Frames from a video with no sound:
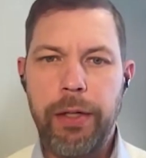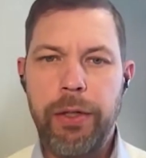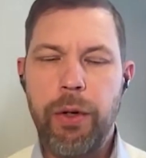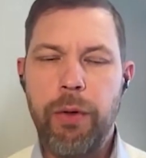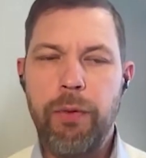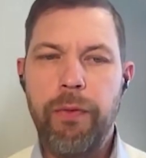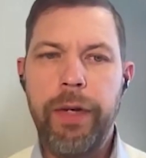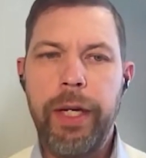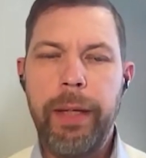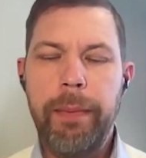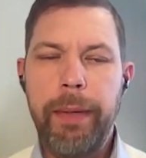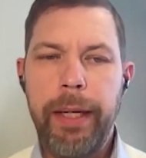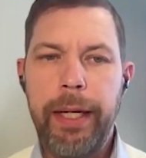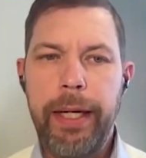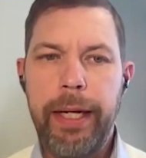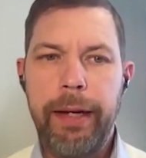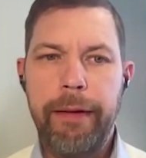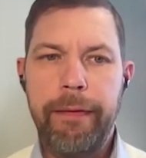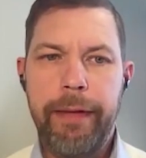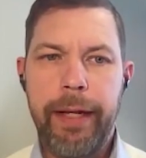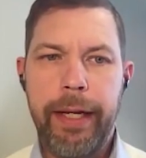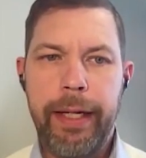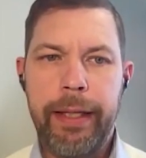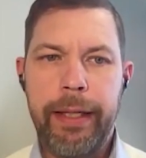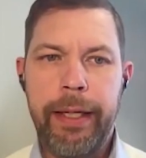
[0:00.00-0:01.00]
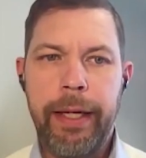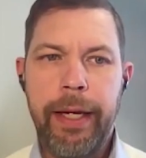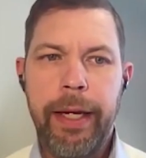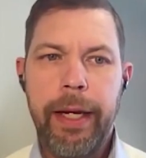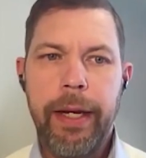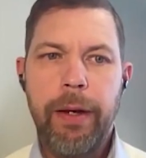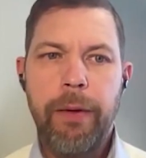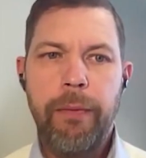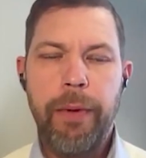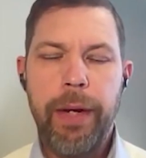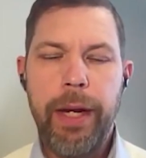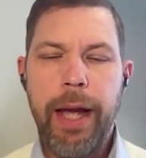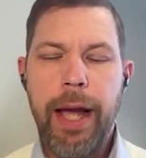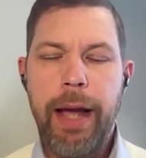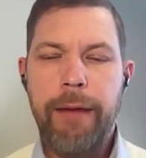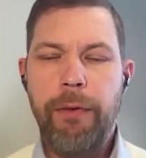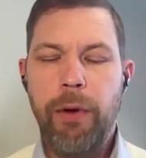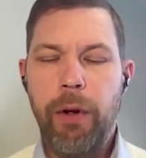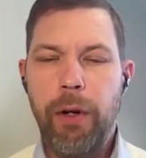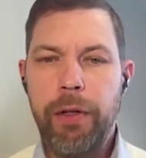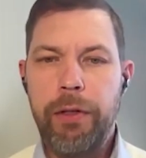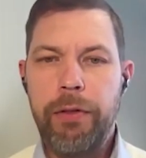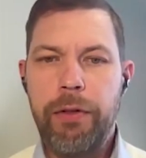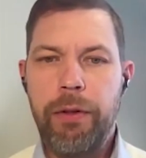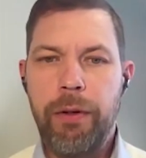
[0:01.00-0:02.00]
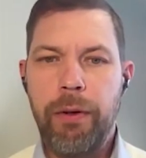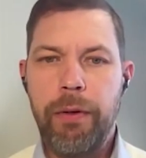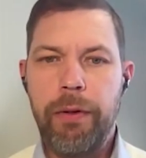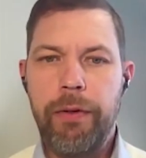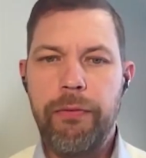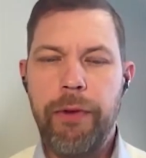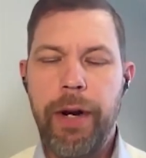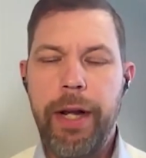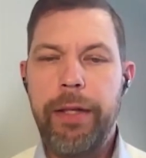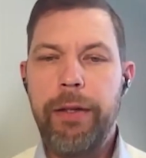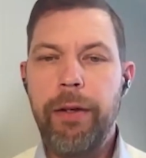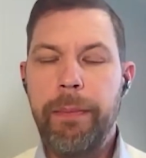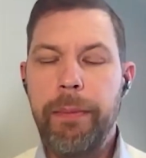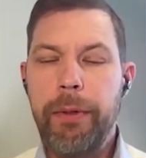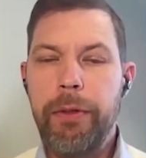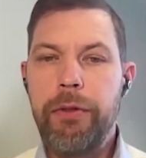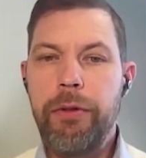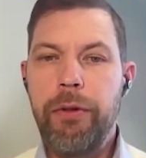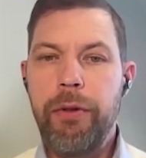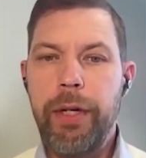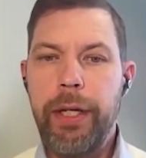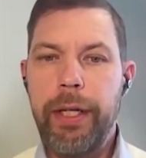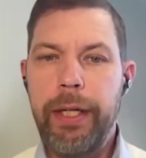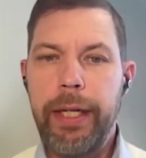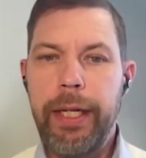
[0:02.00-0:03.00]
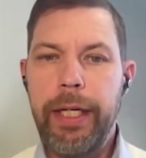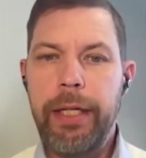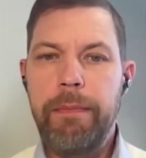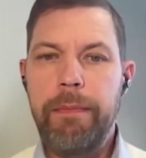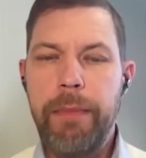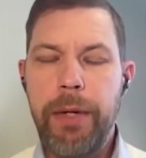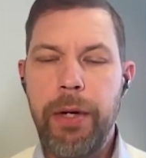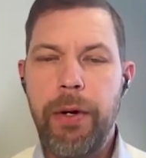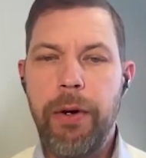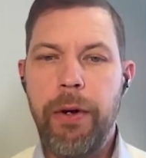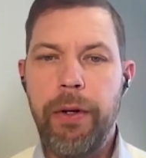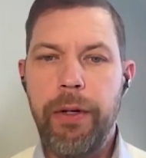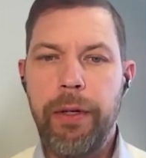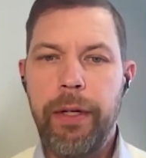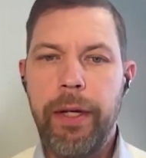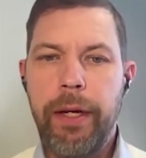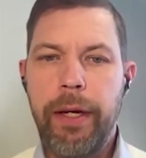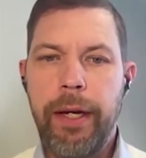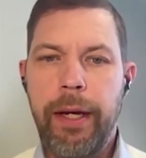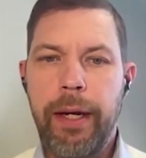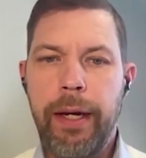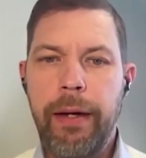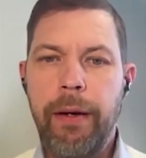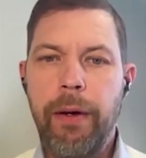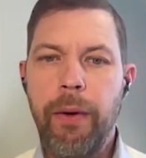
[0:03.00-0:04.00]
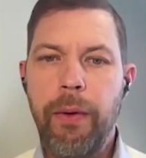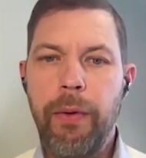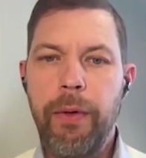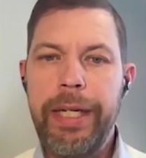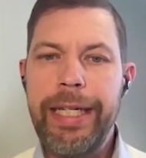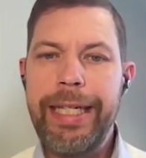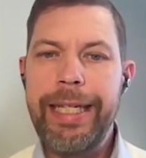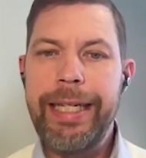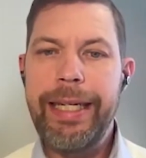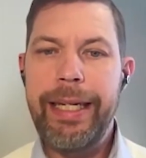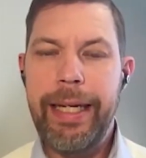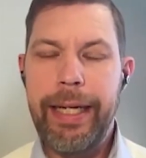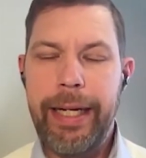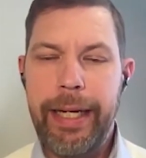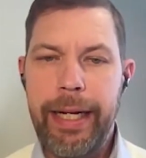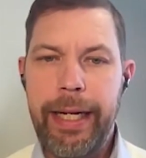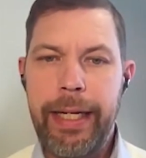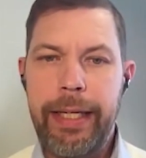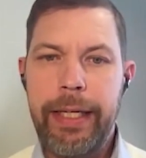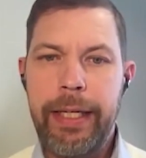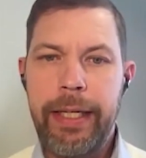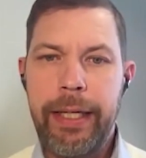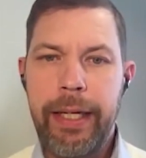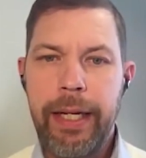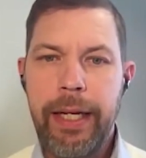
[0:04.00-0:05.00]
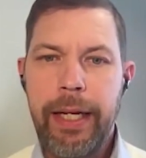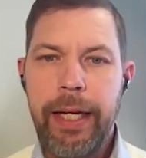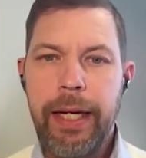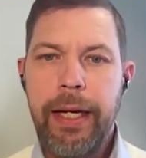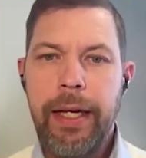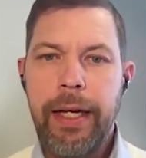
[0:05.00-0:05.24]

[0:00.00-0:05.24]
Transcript: So we believe that we have also great opportunities beyond uh, only CNS.